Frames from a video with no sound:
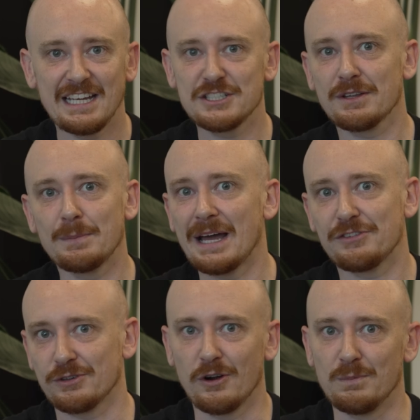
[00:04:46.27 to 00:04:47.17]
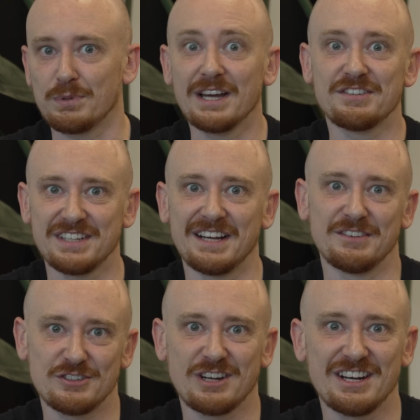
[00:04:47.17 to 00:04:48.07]
Each of them has their own playstyle
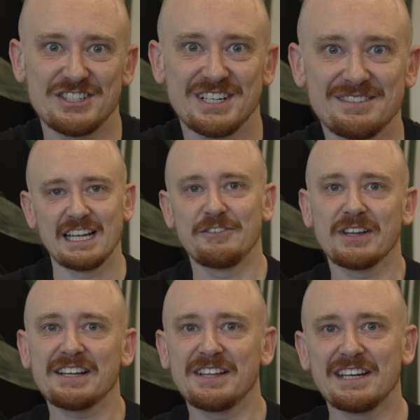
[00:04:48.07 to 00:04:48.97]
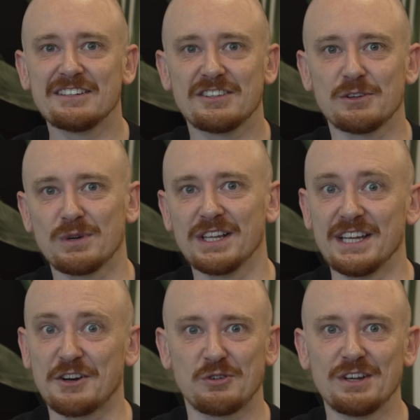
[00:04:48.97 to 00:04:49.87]
and strategy. If you like leaning into the
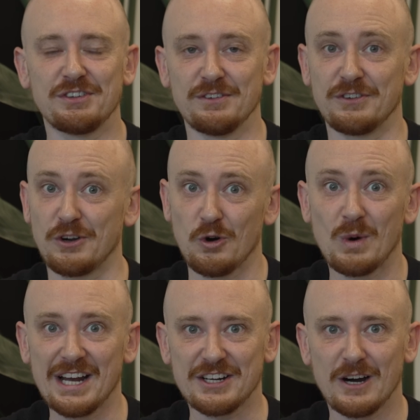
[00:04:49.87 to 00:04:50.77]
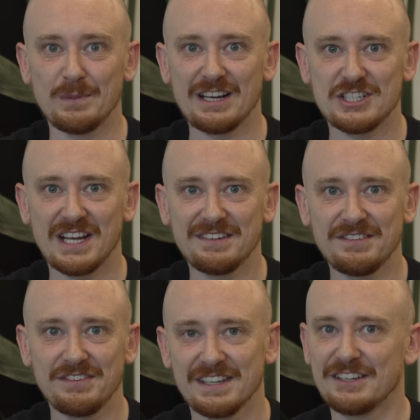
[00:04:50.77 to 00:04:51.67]
really aggressive go-wide combat
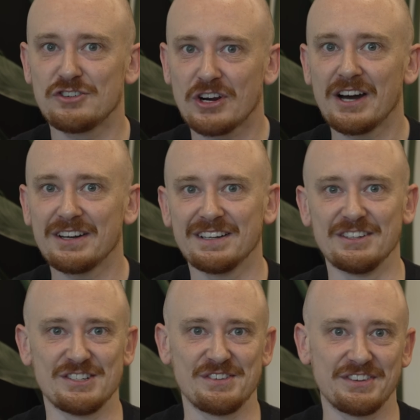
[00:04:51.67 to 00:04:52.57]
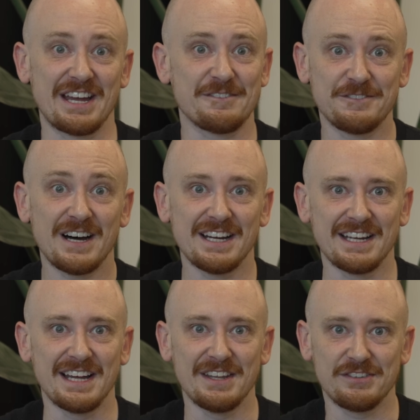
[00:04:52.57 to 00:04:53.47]
chains, then the draconic ninjas like
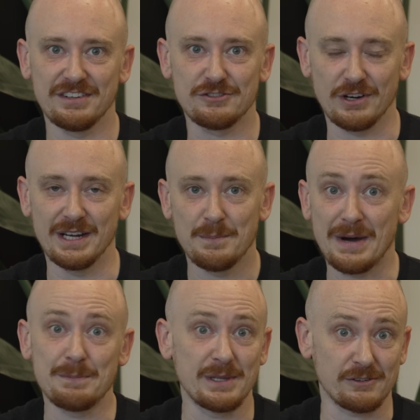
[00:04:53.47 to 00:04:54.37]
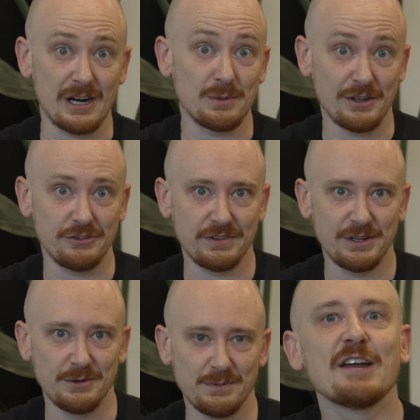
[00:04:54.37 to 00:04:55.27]
Fi and Syndra might be the right ones for
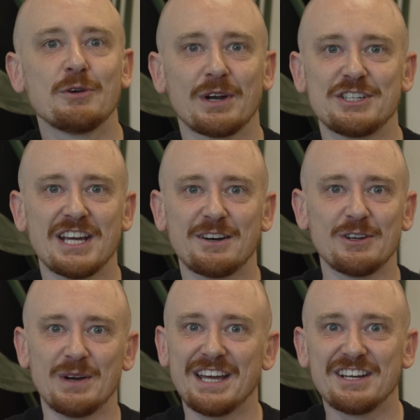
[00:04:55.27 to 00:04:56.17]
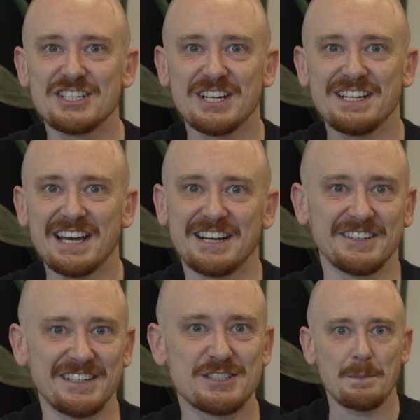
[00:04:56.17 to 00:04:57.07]
you. If you want to channel your inner chi and
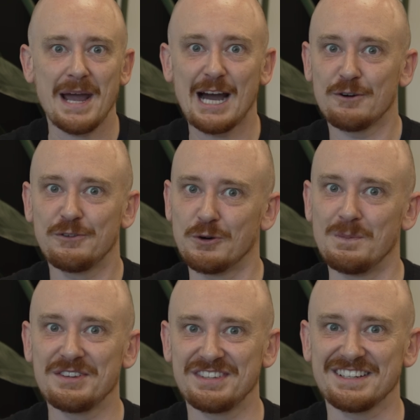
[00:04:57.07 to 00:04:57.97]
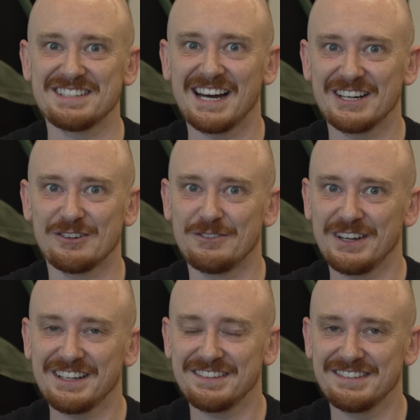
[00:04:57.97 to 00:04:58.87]
unleash powerful mystic tiger
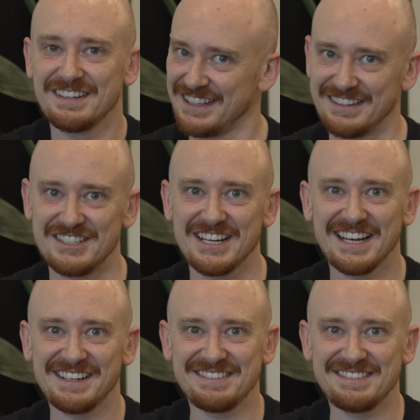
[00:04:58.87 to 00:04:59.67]
effects, then check out